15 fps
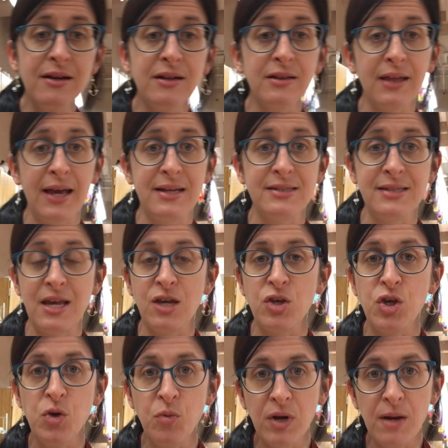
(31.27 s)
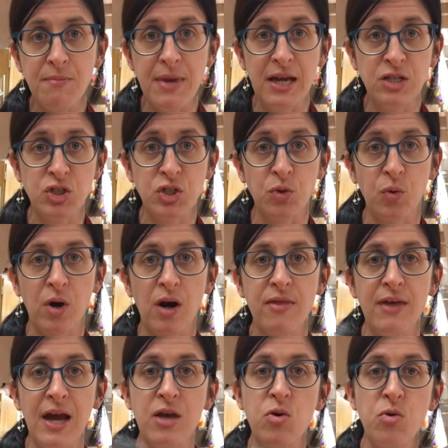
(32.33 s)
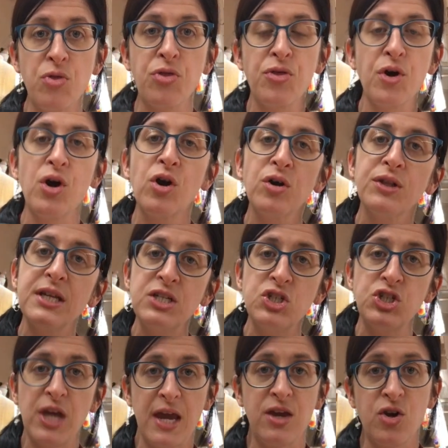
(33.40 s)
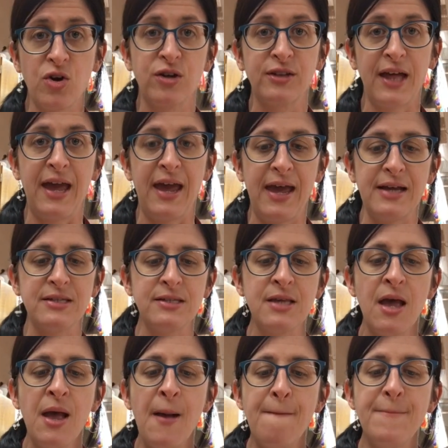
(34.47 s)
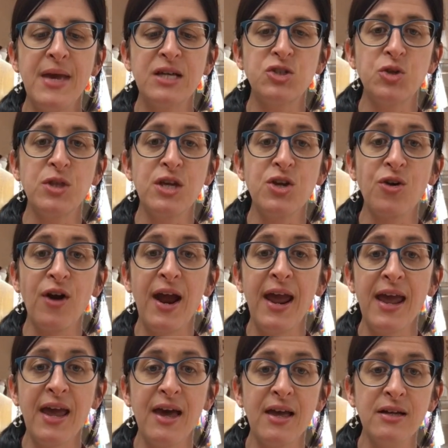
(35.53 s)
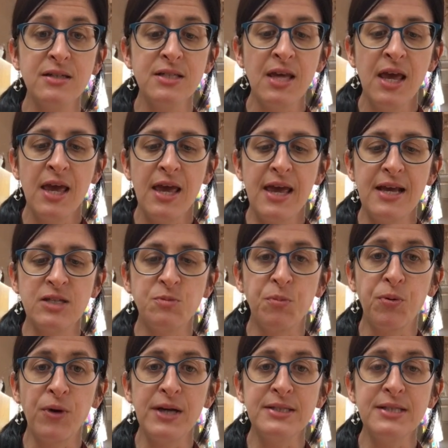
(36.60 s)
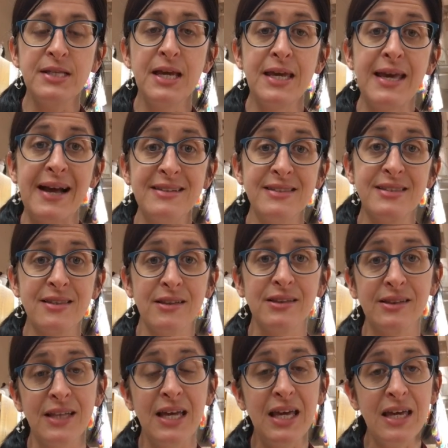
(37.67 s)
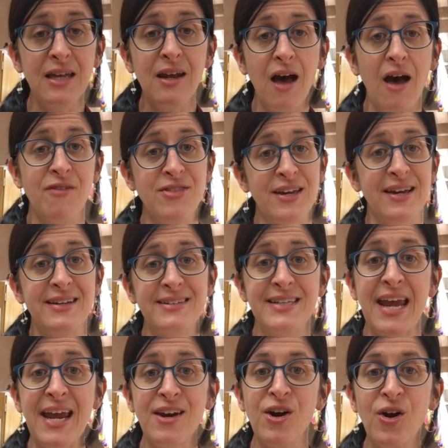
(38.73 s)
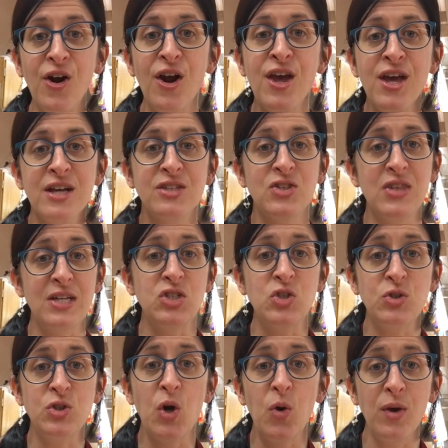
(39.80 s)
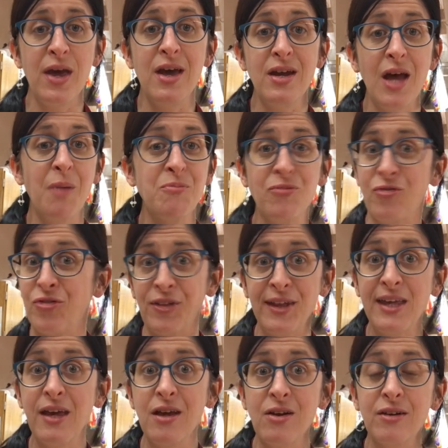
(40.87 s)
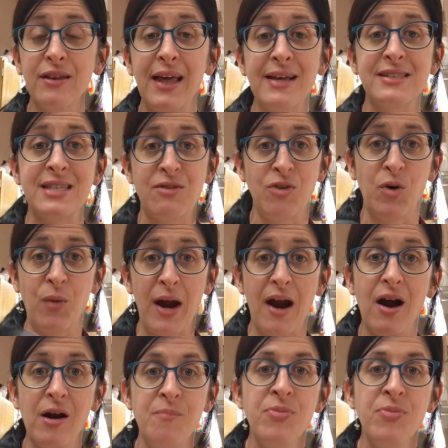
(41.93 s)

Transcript: glazing, you want to make sure that you thoroughly shake your glaze. Make sure that your hand is pressing against the lid of the container so that you don't end up flinging your glaze everywhere.